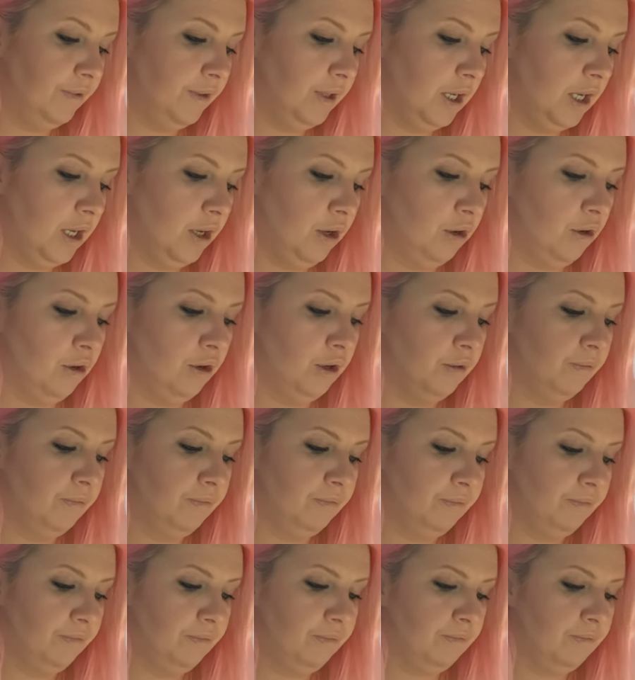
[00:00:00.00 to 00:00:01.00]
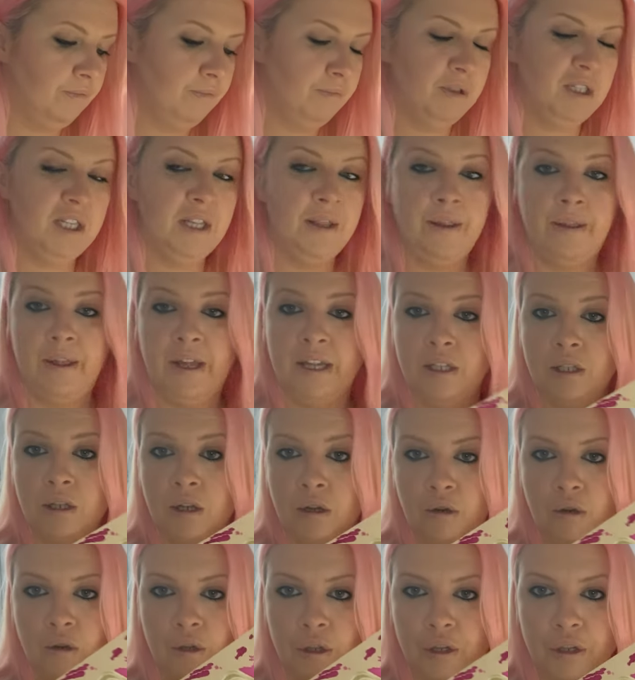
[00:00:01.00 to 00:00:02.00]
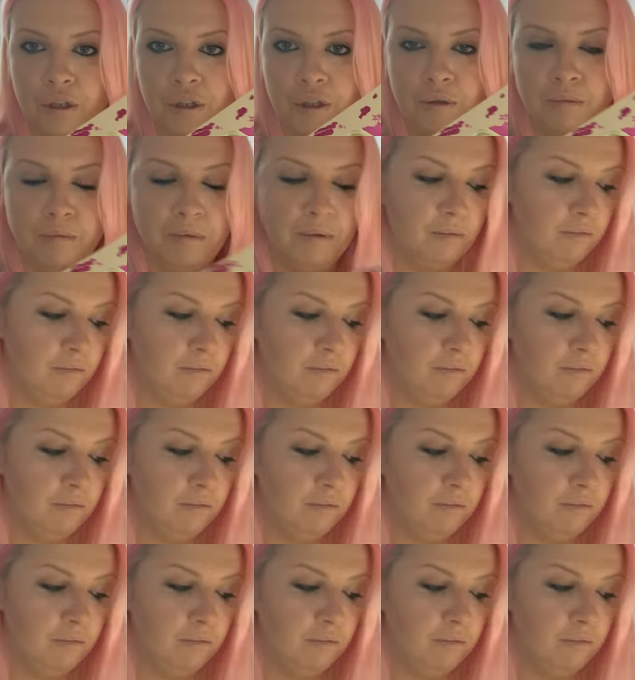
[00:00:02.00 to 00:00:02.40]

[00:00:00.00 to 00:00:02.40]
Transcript: I don't know, pretend that that's not coloured.